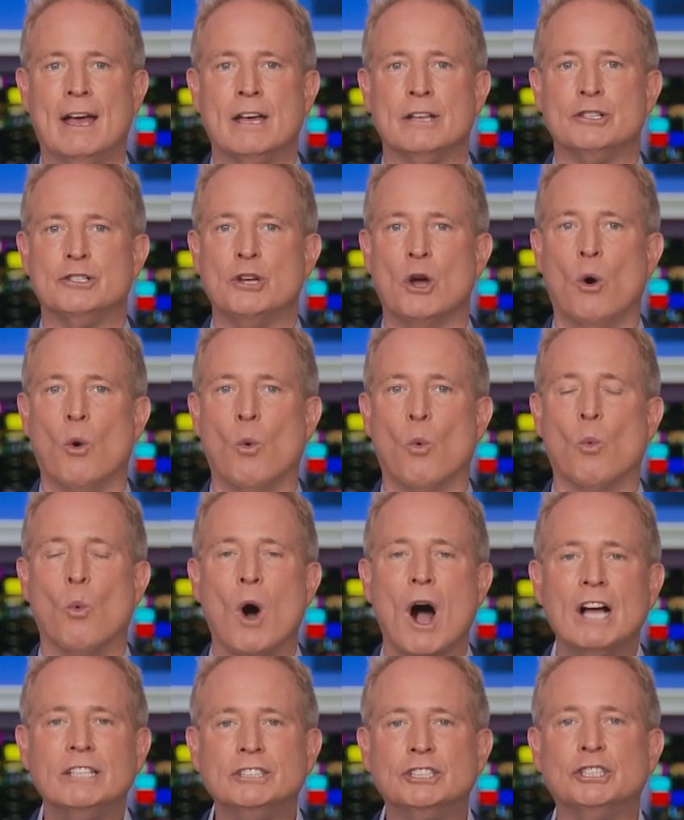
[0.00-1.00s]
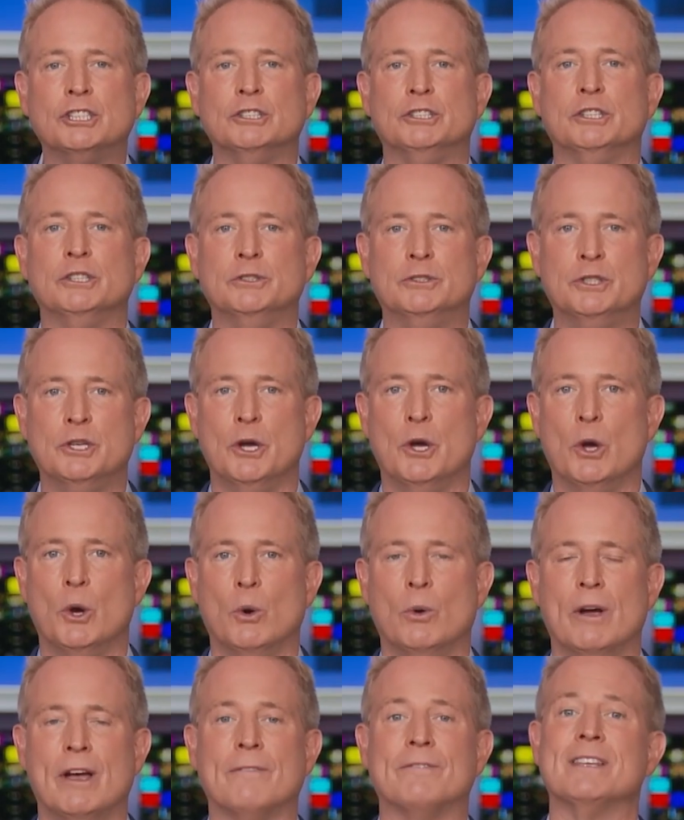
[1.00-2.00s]
So, what should you
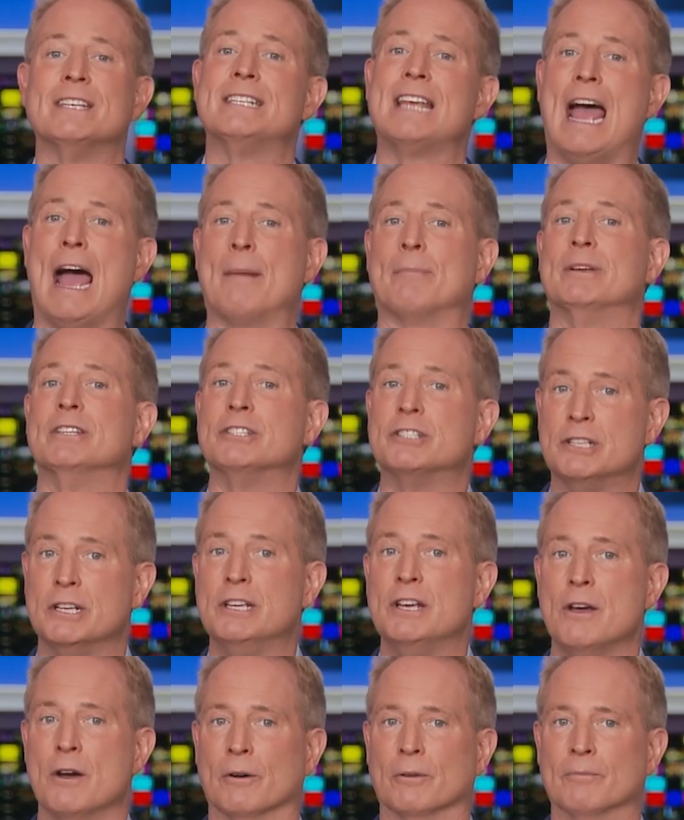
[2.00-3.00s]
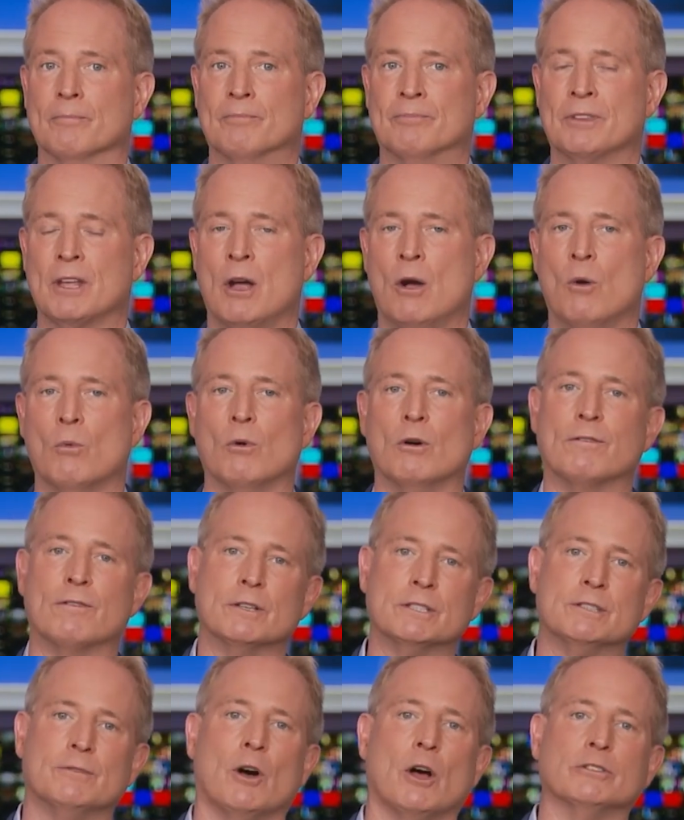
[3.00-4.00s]
do if this happens to you? Well,
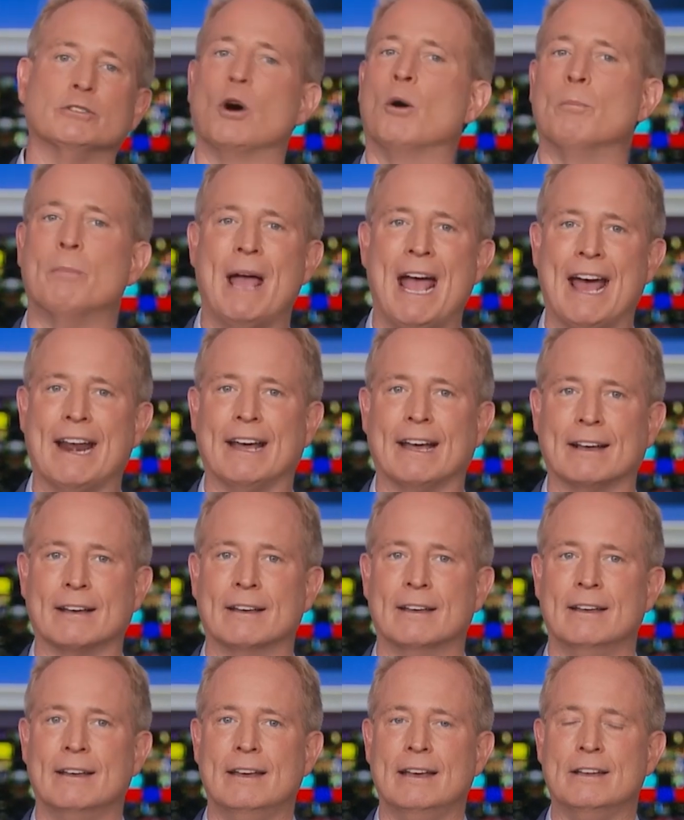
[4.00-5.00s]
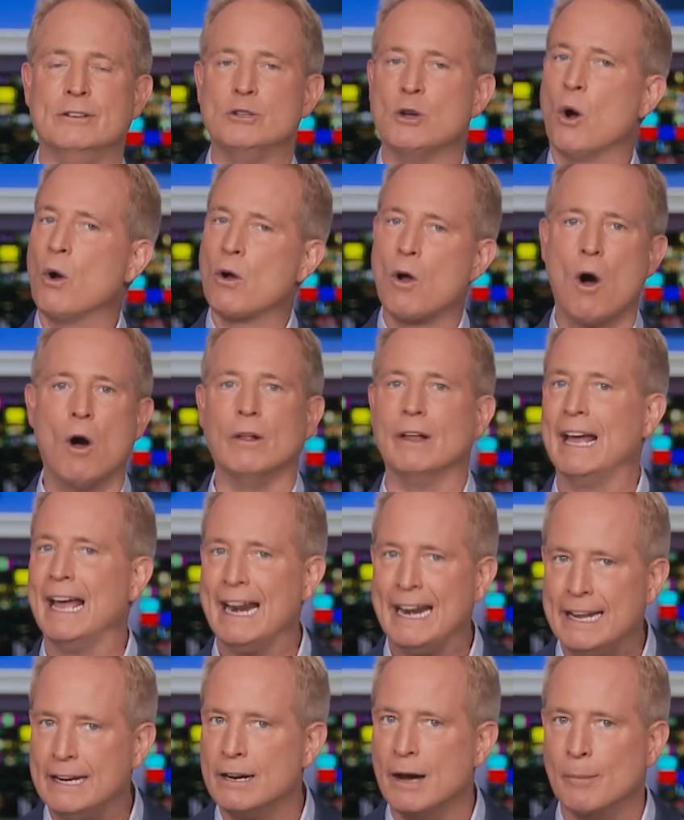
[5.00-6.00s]
first of all, don't panic. And don't call
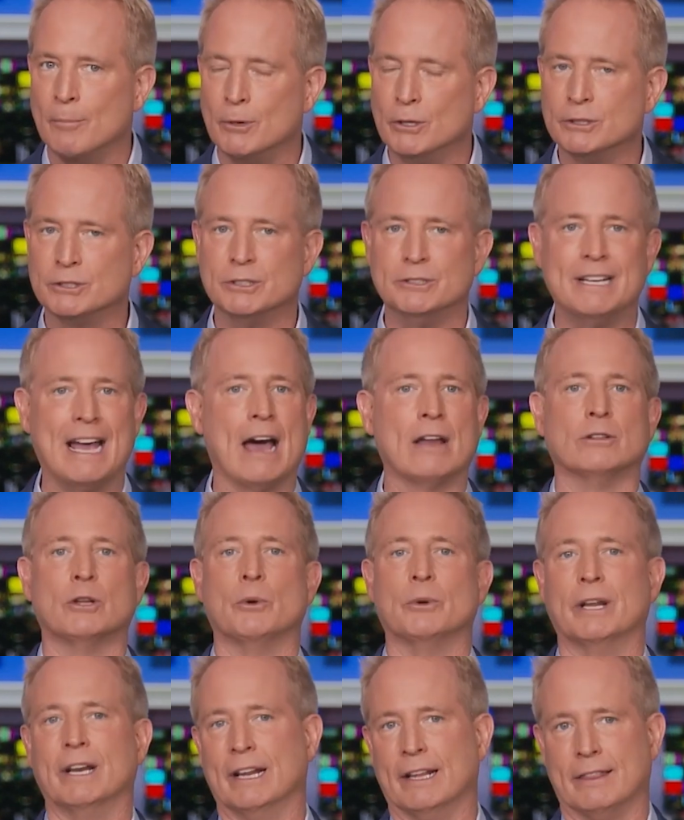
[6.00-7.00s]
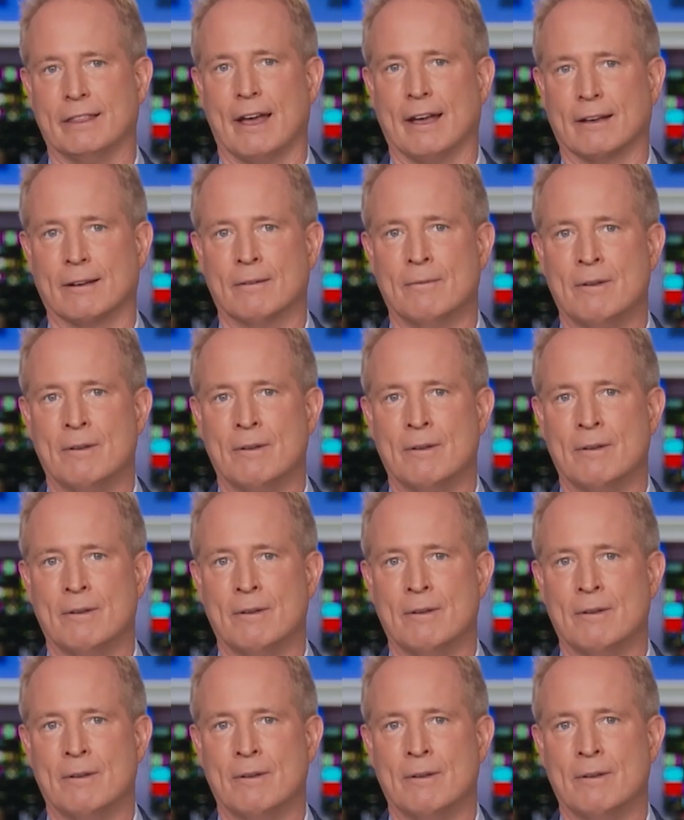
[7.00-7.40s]
any numbers or download anything.